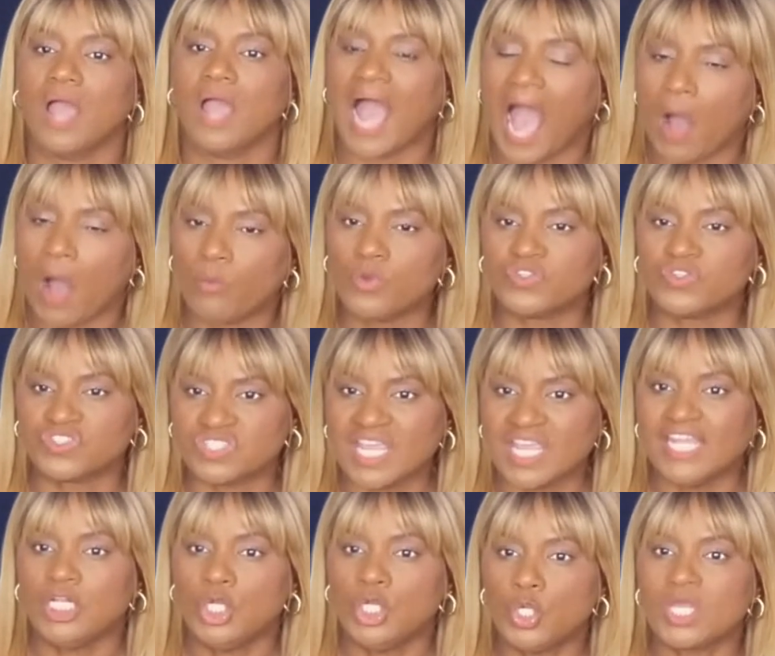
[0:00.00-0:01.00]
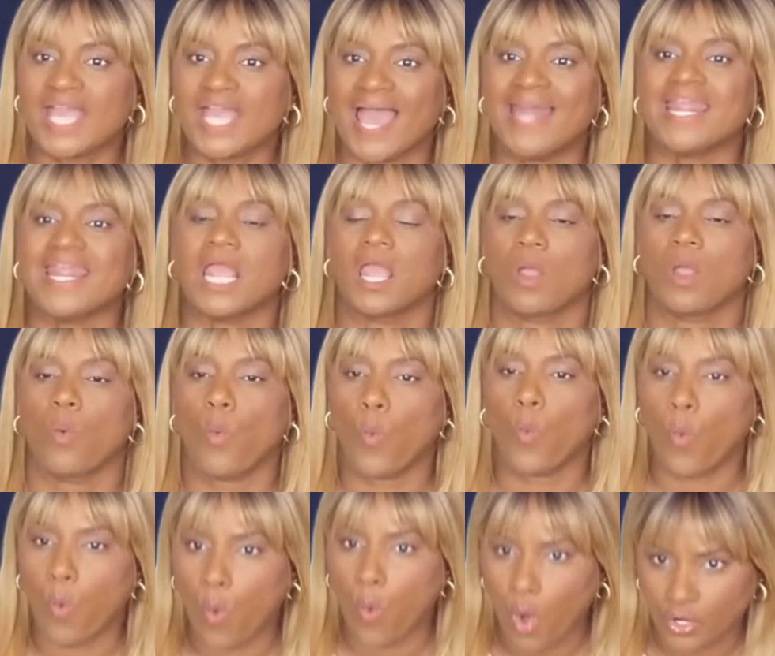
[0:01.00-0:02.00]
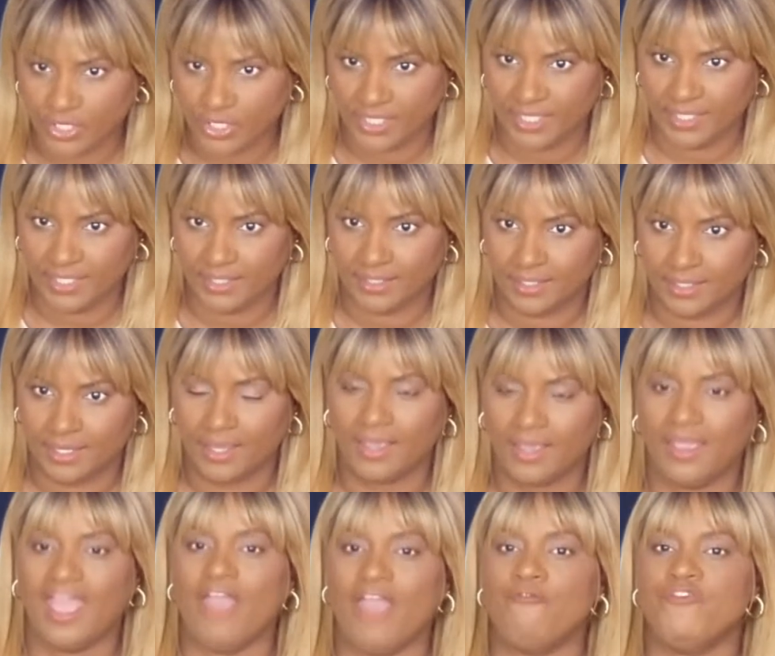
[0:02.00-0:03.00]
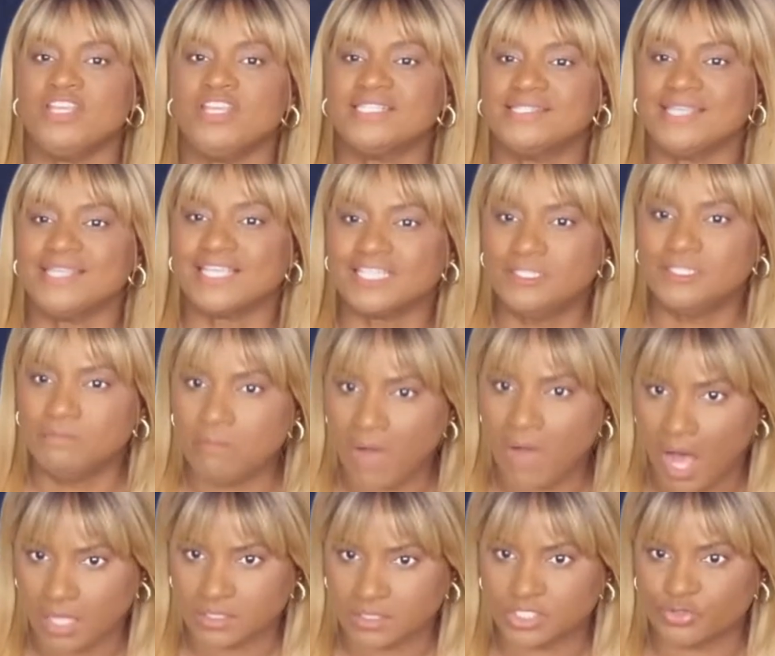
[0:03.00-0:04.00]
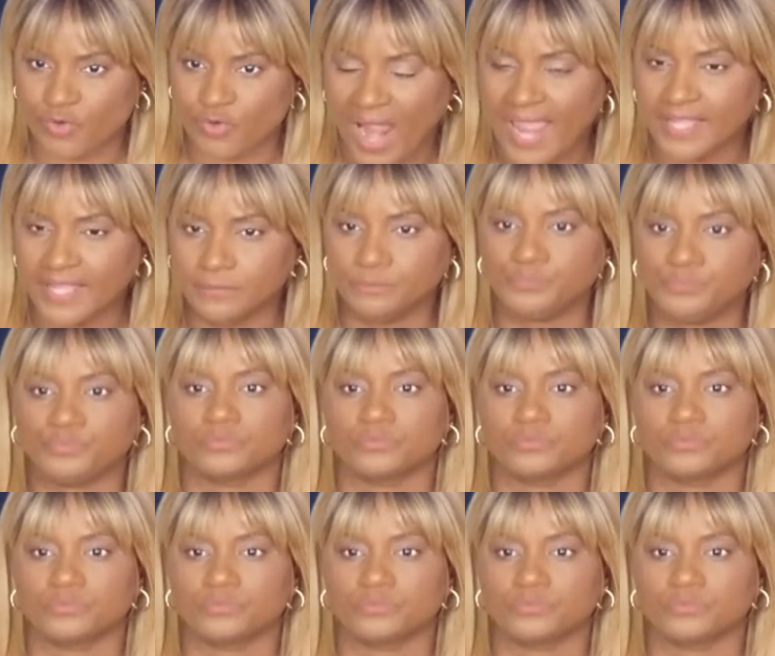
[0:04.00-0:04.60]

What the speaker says: I will say look at it quarterly, every 6 months, right?